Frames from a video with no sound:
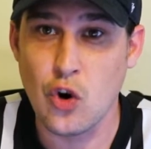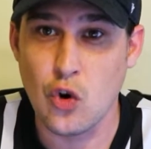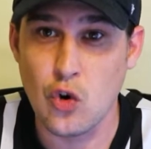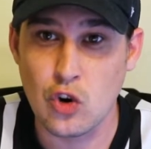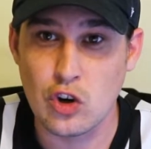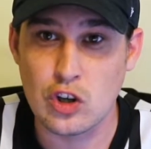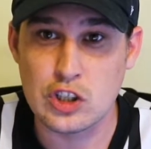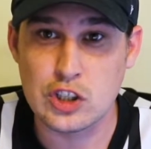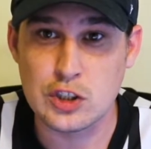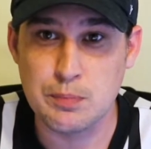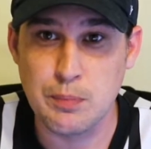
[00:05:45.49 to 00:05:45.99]

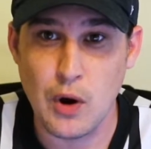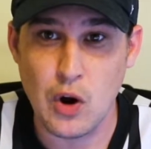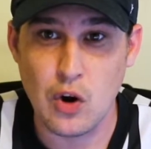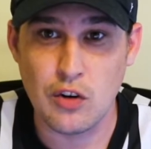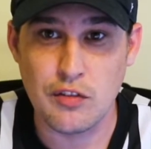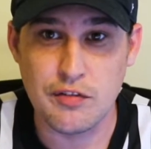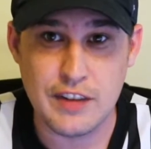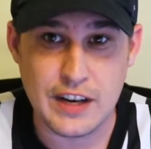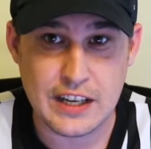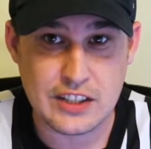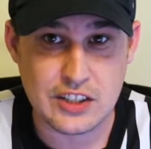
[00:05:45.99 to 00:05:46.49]
Orange Bowl
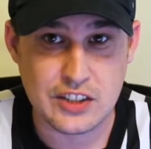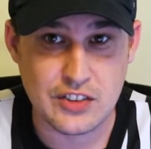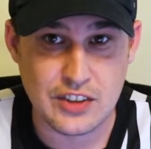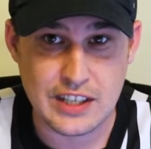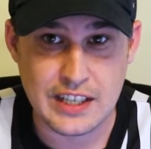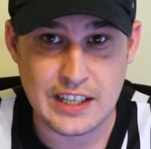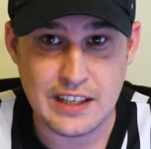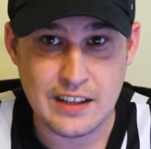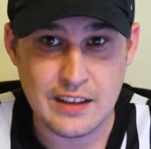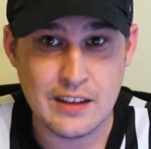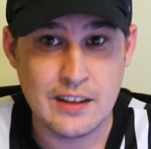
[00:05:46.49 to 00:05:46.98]

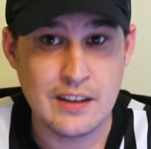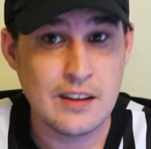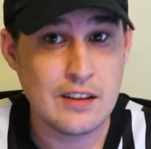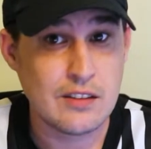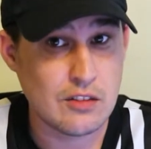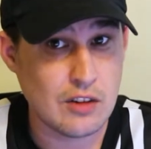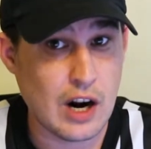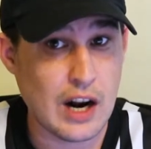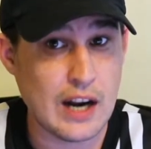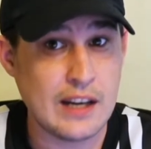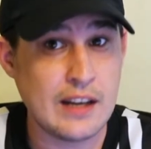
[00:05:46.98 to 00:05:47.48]
victory,
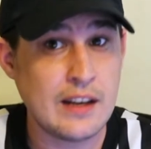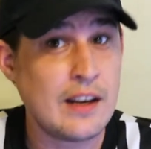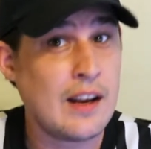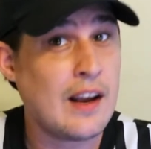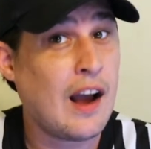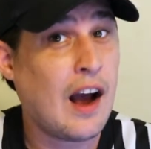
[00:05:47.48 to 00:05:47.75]
right?